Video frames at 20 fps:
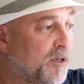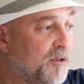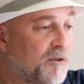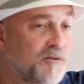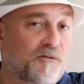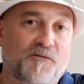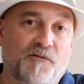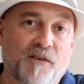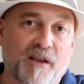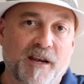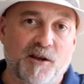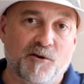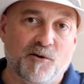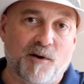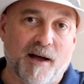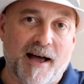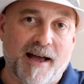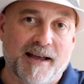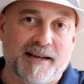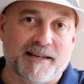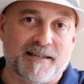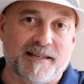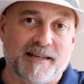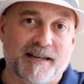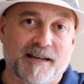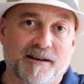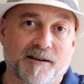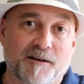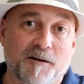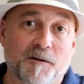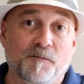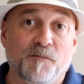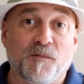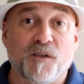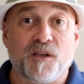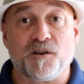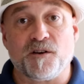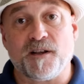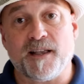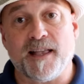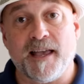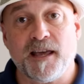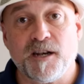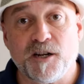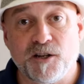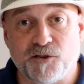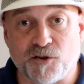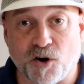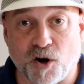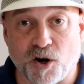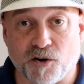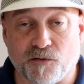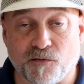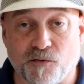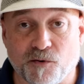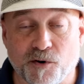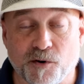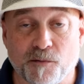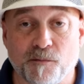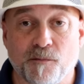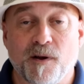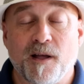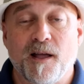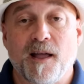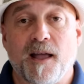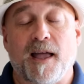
Your video guy is here. You're in a dark room.